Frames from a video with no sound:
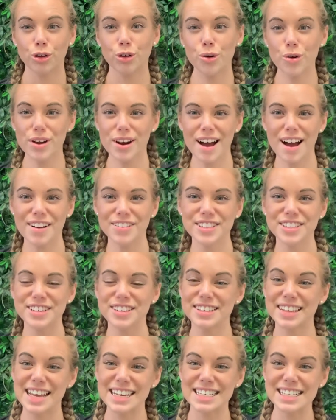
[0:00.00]
Good
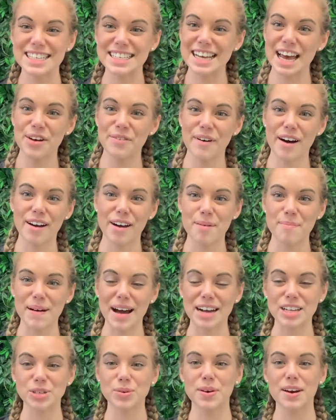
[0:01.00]
afternoon, legends, and welcome
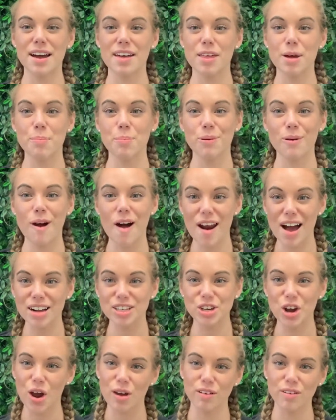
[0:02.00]
back to another
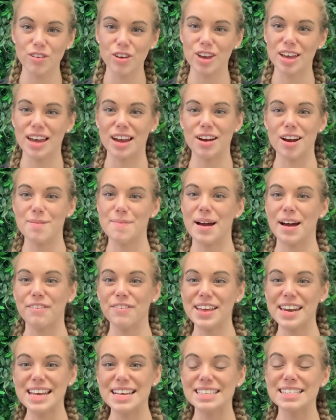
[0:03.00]
product overview here at
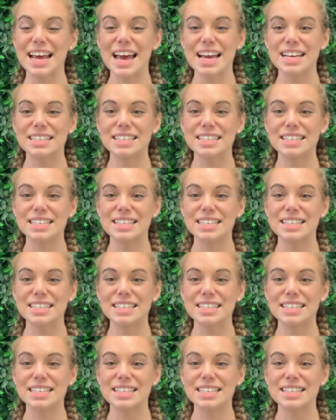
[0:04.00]
MAK Fitness.